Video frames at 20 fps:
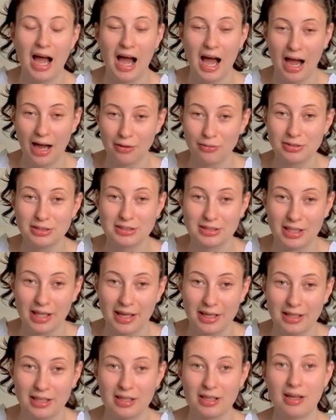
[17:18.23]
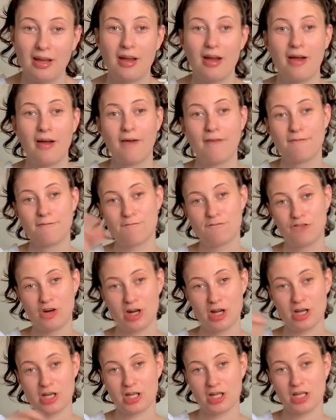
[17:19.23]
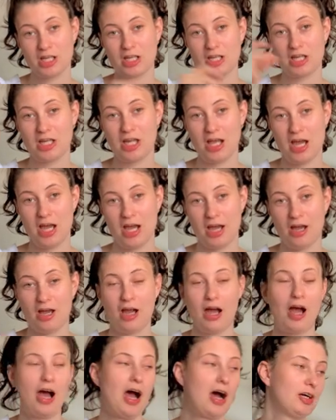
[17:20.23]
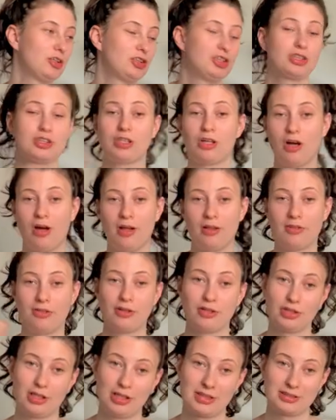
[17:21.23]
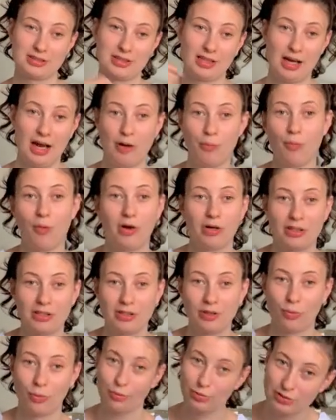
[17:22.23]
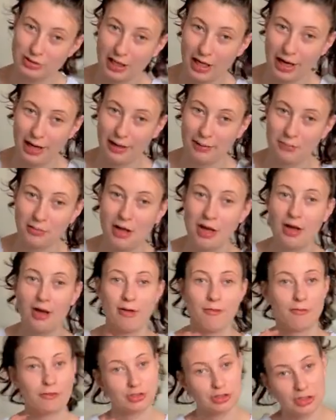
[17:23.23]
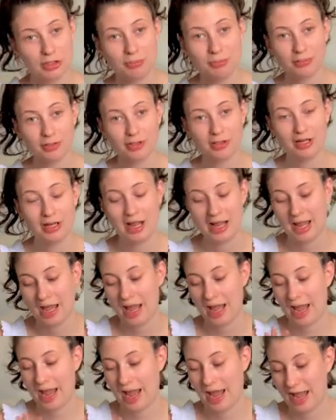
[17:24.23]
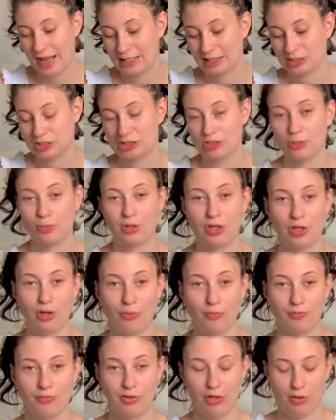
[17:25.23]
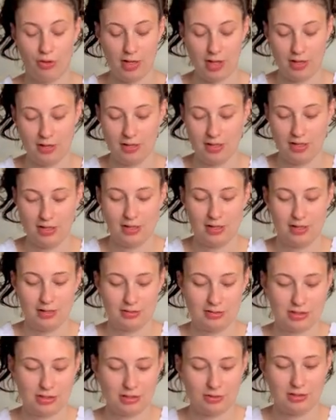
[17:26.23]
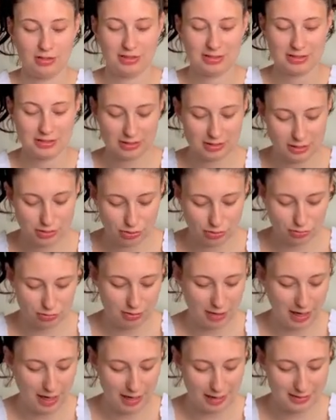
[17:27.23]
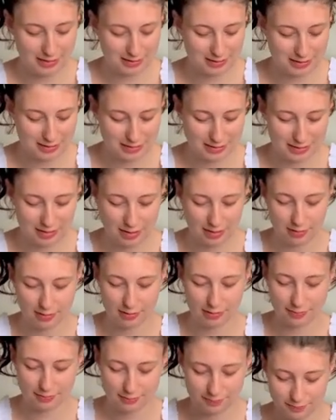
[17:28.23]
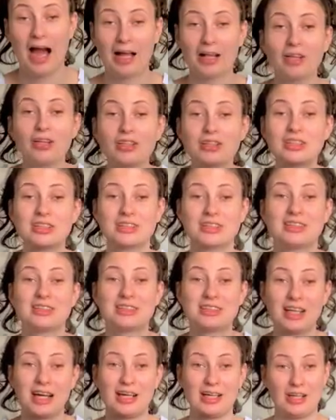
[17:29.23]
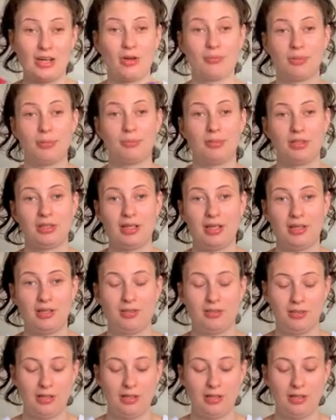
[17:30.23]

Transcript: I was like, Brooke, yeah, I just got the dress that I wanted the whole time for cheaper, and it's so cute. Okay, so this is the dress. I looked stunning on my birthday.